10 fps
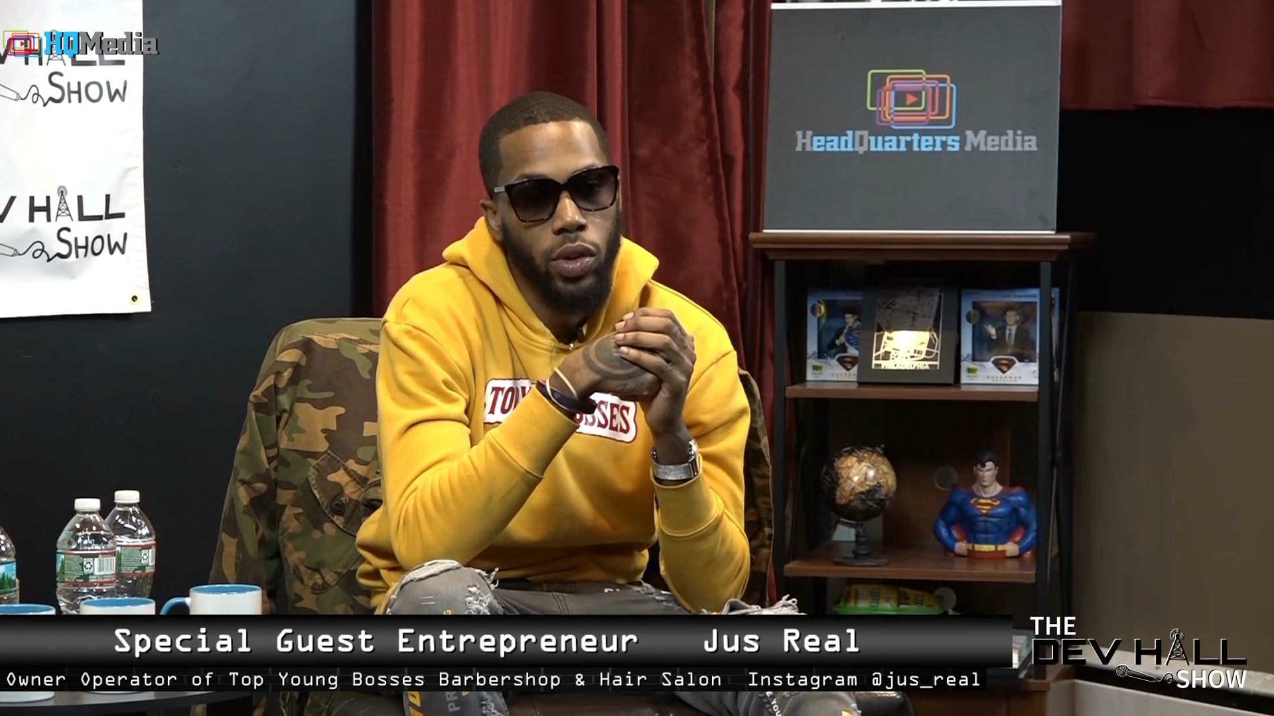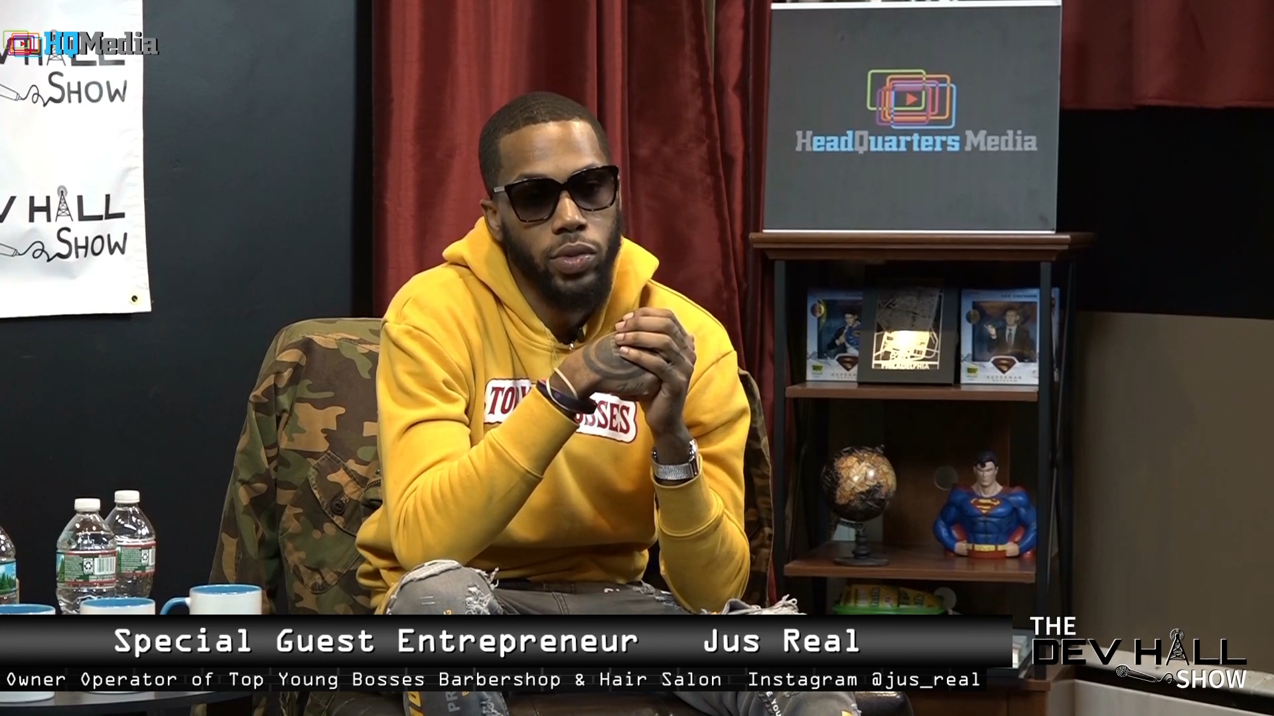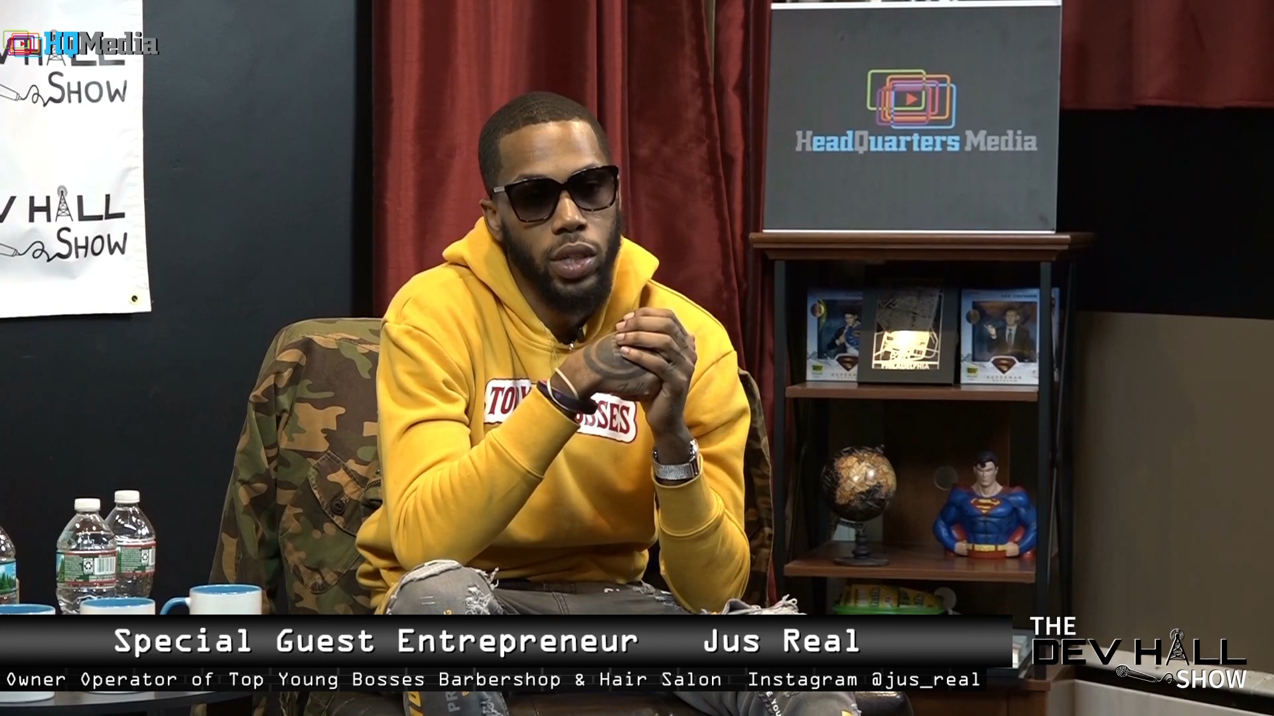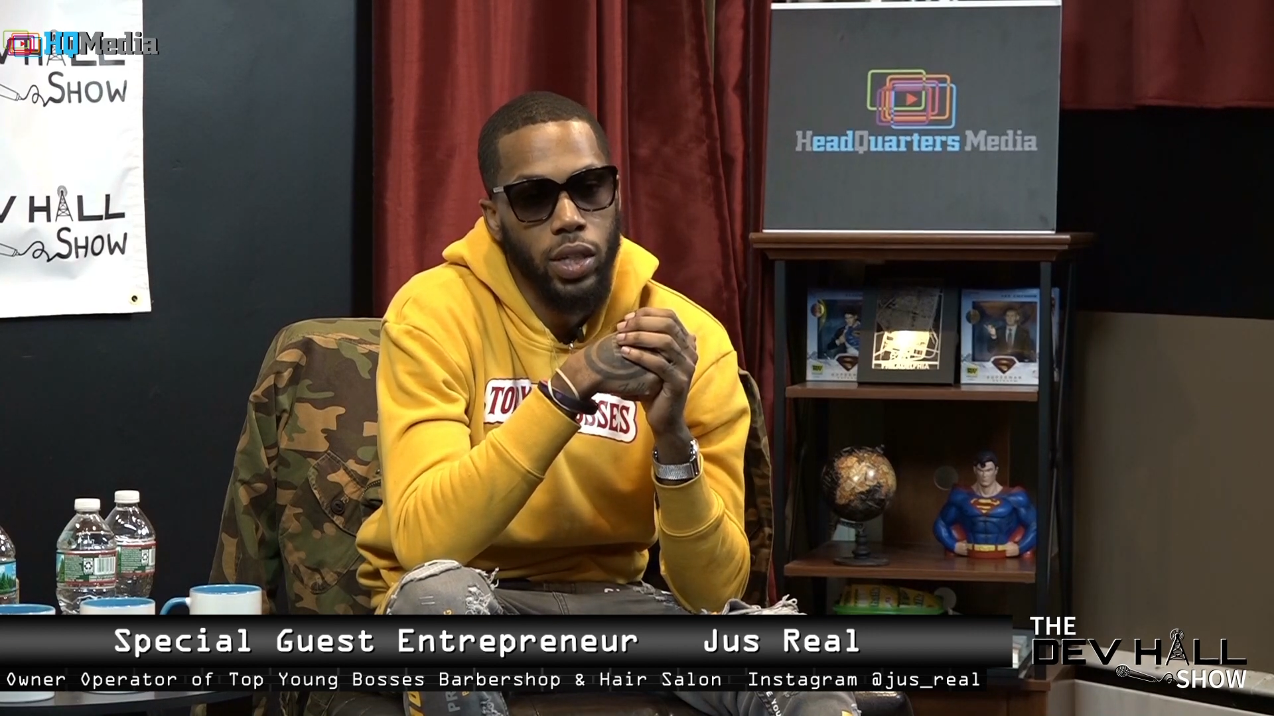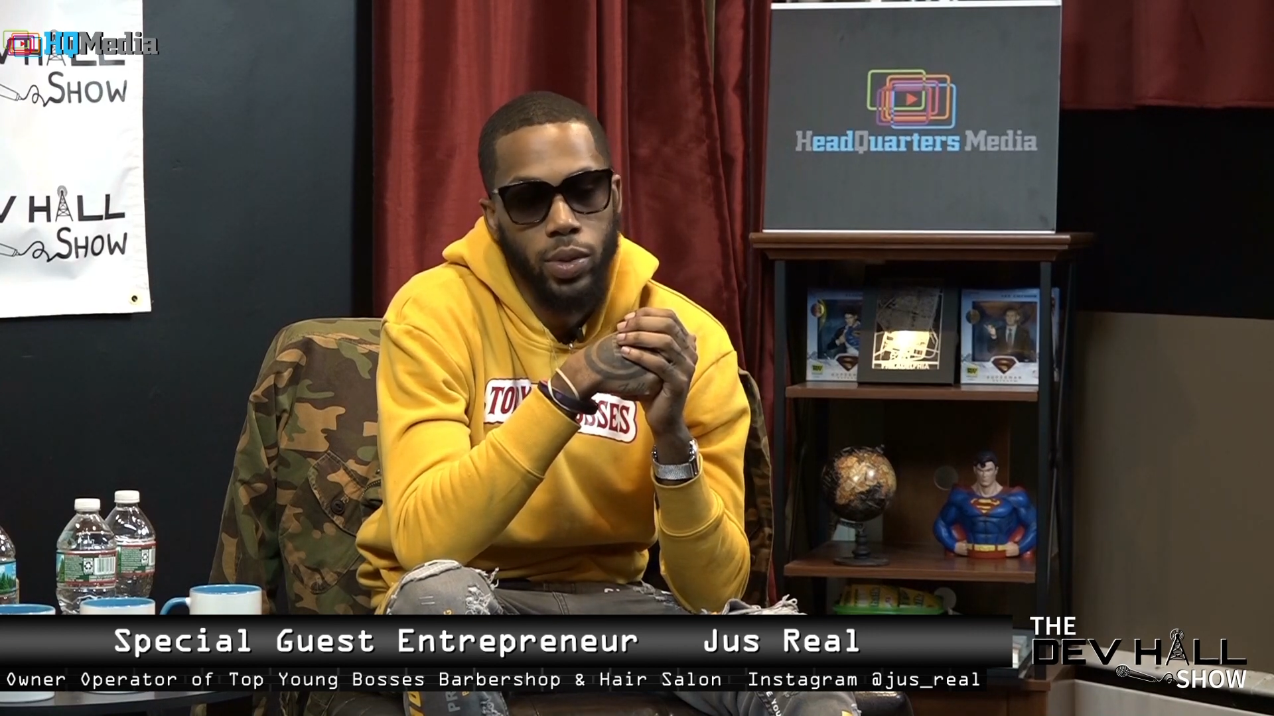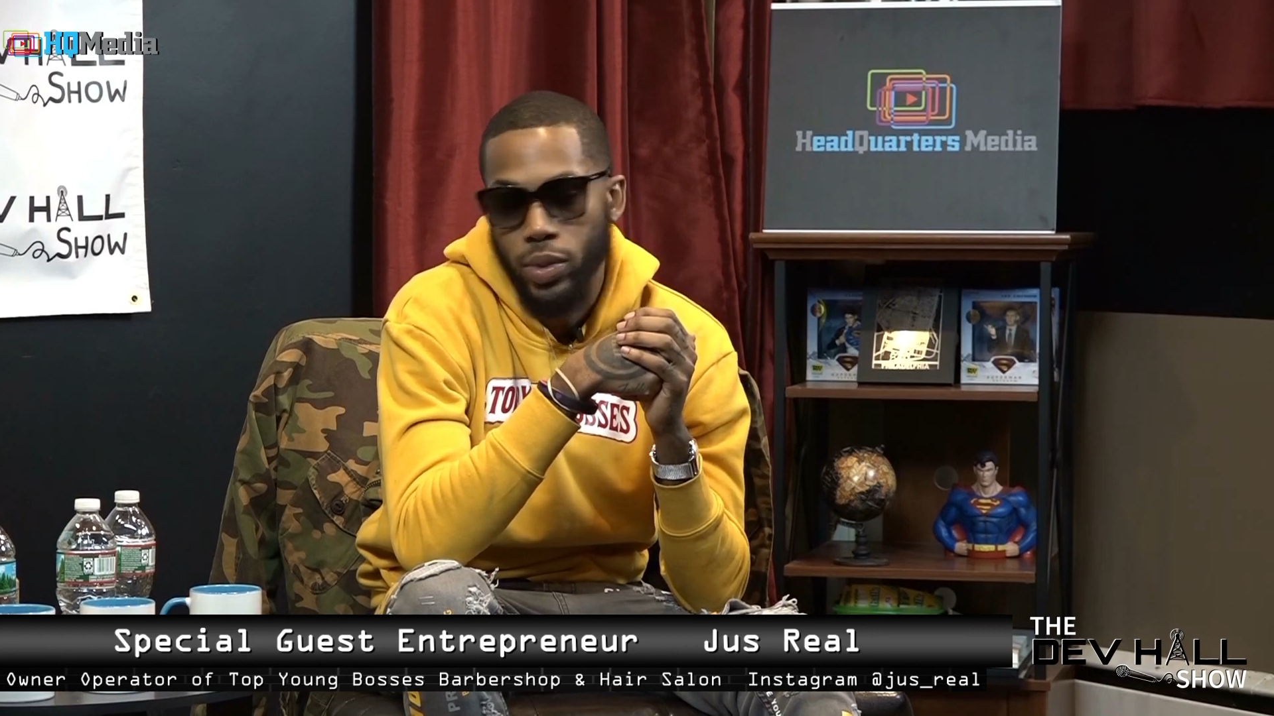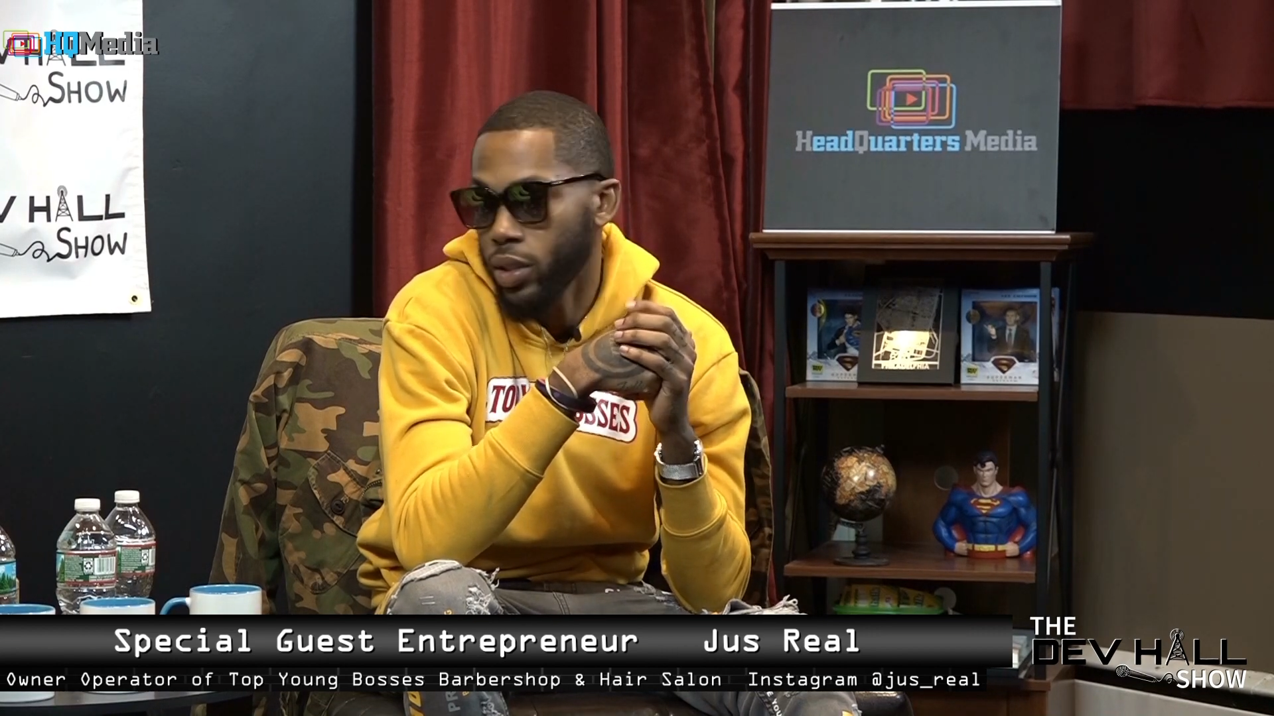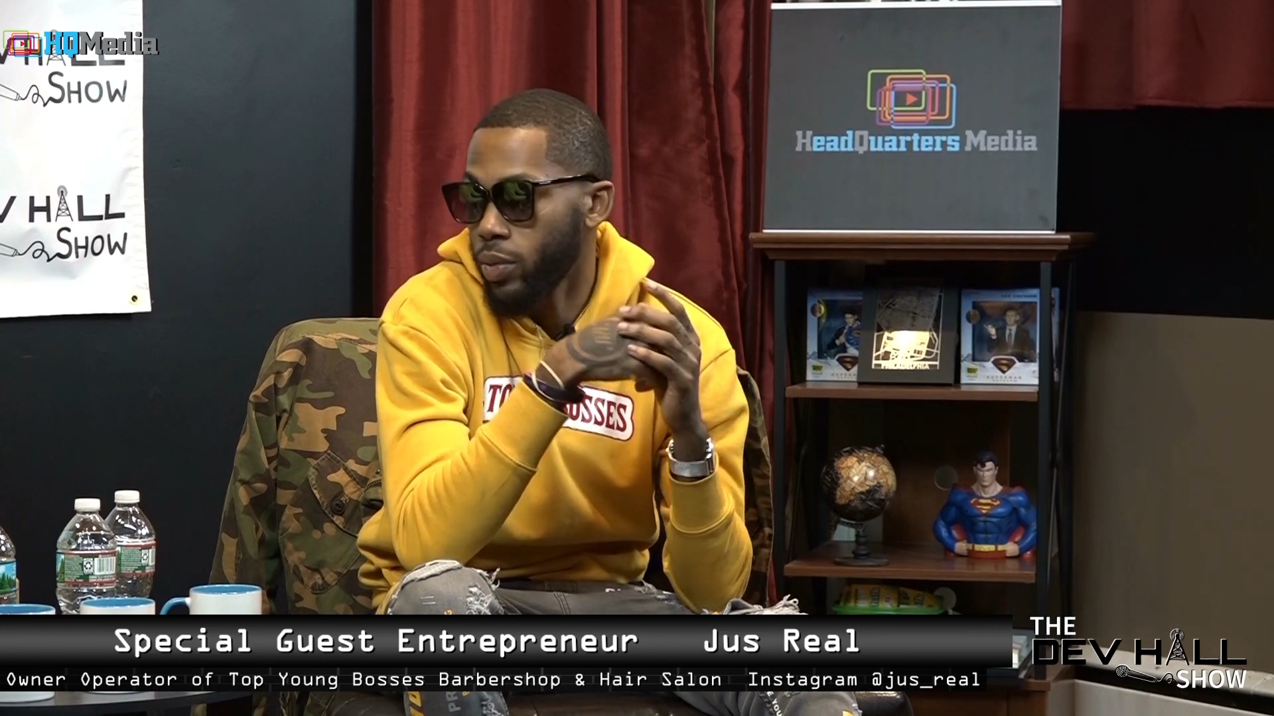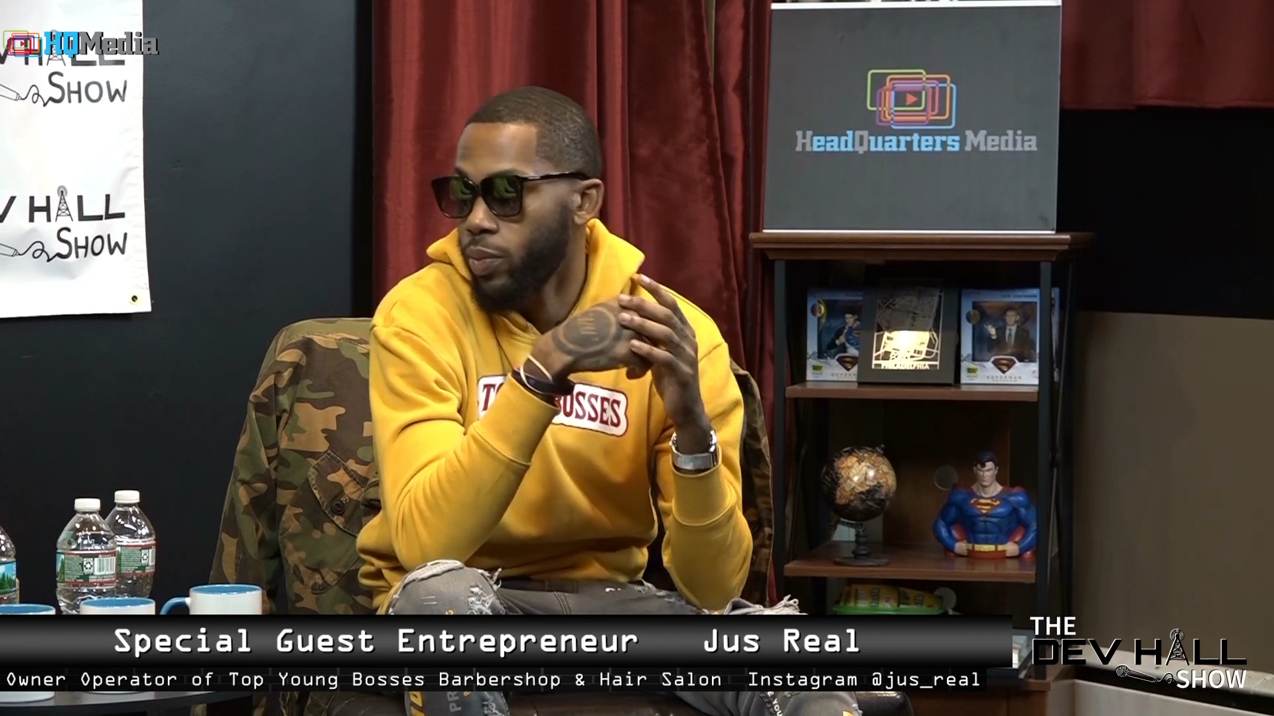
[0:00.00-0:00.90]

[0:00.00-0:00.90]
rough times.